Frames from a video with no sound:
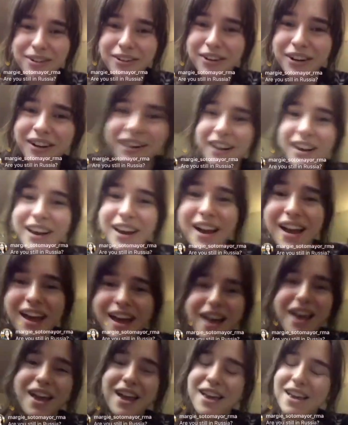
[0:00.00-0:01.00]
finger on
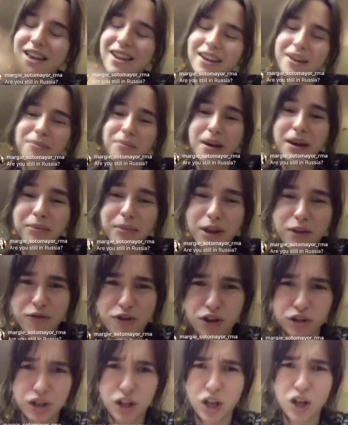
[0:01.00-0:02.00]
the camera,
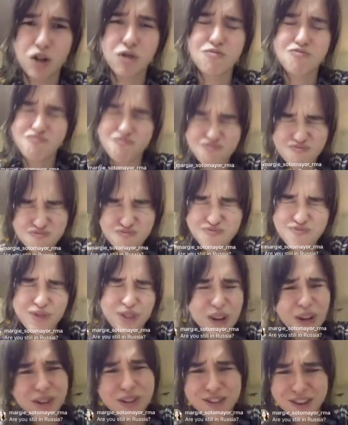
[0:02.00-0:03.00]
and I made my
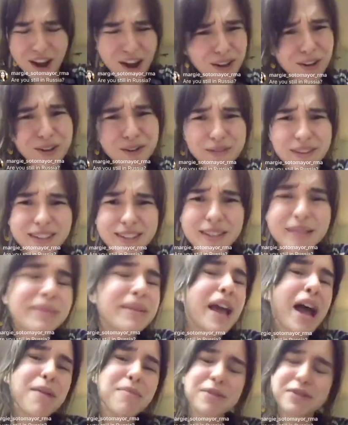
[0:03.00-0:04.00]
face like,
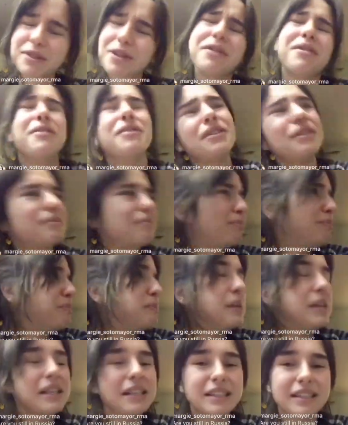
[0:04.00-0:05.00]
don't talk with me,